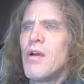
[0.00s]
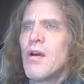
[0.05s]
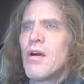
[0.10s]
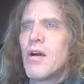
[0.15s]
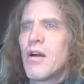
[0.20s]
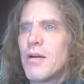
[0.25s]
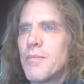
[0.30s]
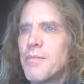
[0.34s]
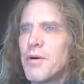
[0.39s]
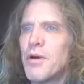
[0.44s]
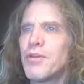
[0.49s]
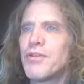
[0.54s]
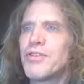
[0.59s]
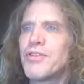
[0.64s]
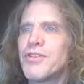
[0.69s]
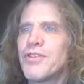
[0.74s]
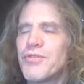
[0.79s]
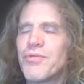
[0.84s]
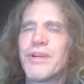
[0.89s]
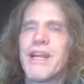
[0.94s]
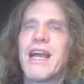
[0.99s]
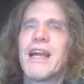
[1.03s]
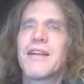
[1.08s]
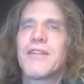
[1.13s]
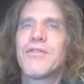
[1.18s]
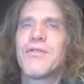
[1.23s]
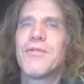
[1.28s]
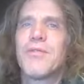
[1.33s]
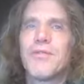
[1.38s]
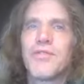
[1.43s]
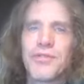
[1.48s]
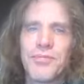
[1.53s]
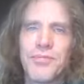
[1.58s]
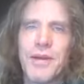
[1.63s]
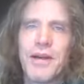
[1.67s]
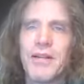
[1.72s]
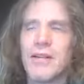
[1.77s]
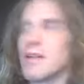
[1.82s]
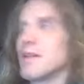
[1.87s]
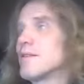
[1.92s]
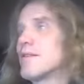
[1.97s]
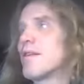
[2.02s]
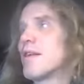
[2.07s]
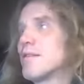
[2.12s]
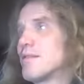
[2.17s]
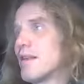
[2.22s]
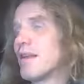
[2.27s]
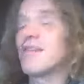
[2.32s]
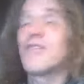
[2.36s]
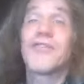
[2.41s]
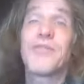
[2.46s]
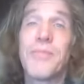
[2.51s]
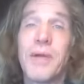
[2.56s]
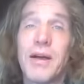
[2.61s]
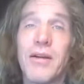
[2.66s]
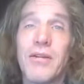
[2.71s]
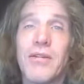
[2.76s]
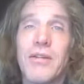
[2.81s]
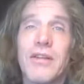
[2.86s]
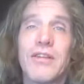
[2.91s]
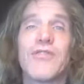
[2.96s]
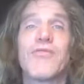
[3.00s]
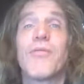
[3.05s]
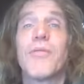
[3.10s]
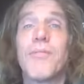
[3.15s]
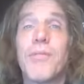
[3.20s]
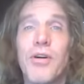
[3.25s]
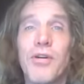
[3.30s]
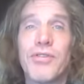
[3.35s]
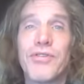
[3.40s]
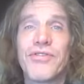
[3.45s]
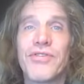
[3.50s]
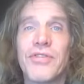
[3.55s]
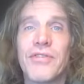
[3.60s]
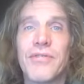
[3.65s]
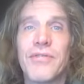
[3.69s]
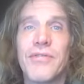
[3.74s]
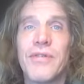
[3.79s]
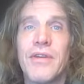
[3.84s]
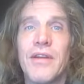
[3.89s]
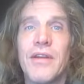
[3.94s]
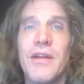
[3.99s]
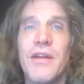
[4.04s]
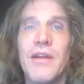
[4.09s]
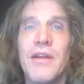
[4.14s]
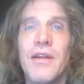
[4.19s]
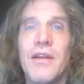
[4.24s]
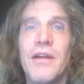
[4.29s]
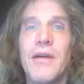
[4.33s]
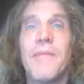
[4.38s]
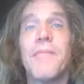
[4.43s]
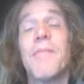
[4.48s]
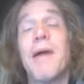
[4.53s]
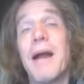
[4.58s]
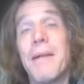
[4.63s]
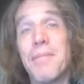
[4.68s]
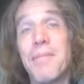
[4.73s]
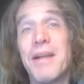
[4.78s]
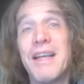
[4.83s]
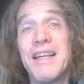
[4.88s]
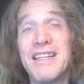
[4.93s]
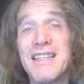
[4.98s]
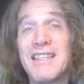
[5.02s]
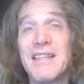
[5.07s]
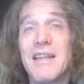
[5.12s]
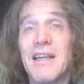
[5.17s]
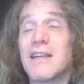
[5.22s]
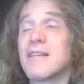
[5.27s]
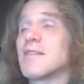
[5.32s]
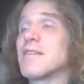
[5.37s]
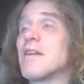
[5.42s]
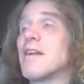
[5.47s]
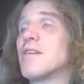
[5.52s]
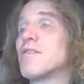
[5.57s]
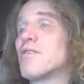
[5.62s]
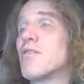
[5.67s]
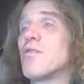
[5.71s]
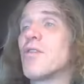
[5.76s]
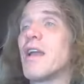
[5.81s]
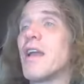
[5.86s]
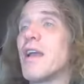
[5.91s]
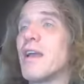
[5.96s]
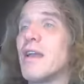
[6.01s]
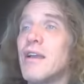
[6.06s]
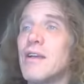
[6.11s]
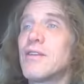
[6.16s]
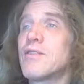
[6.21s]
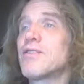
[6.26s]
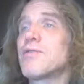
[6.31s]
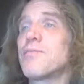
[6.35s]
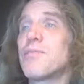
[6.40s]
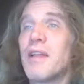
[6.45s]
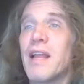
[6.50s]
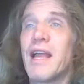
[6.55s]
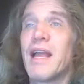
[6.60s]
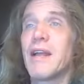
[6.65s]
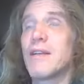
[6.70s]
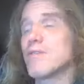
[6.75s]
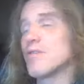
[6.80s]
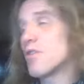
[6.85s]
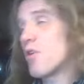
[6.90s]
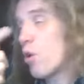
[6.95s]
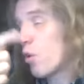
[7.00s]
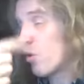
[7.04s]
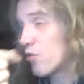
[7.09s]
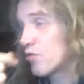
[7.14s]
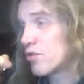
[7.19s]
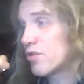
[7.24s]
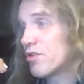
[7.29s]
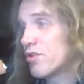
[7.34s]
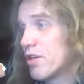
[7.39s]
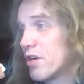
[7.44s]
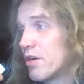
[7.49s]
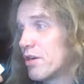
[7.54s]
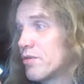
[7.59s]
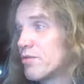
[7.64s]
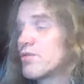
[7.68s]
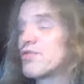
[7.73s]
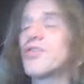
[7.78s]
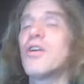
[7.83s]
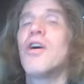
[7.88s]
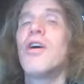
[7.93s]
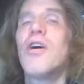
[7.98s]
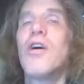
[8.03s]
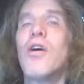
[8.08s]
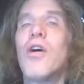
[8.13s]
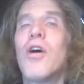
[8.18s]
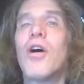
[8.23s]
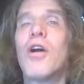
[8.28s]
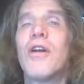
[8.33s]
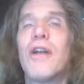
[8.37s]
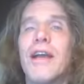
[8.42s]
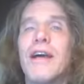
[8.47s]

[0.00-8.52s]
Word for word: our emotions react to a smell. Let's say, say a smell. It's repulsive. My intellect says, okay, here's plants Hold your nose or